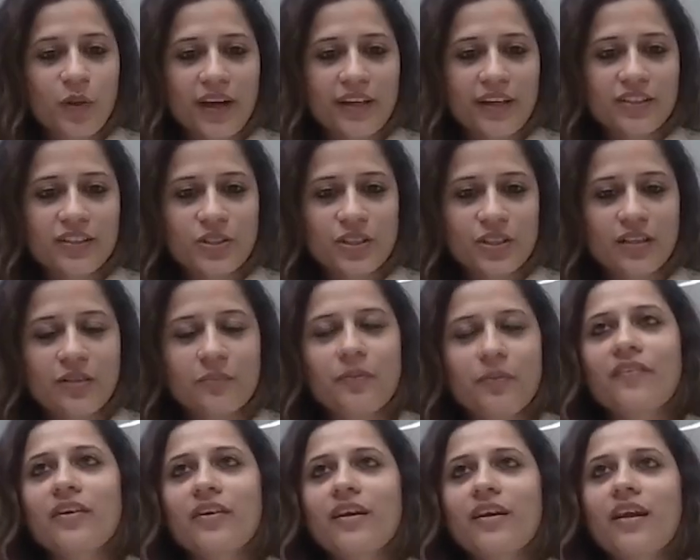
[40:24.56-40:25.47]

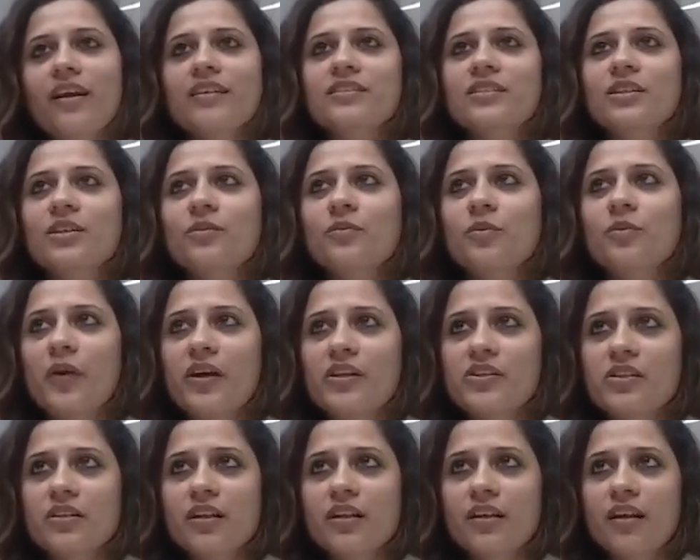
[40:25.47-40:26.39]
Question, Pawan, and it's a
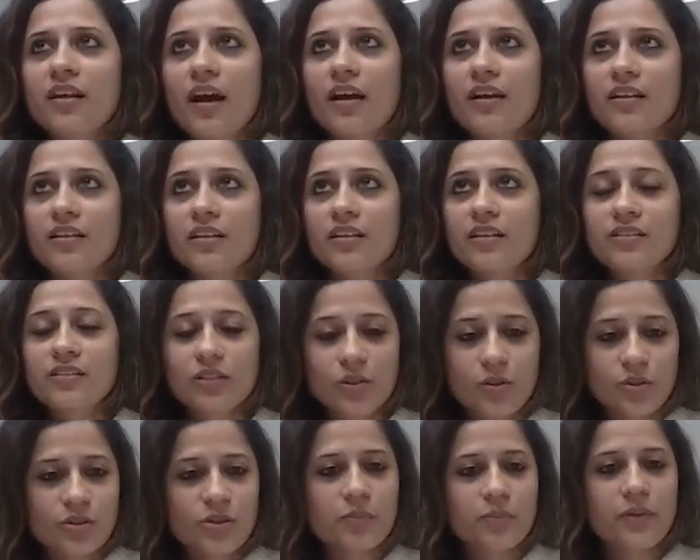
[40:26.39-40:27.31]
question that is
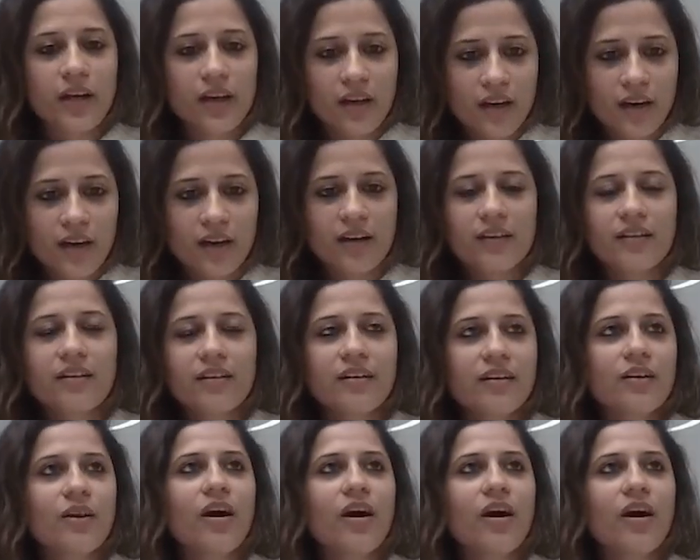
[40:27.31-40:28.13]
close to my heart a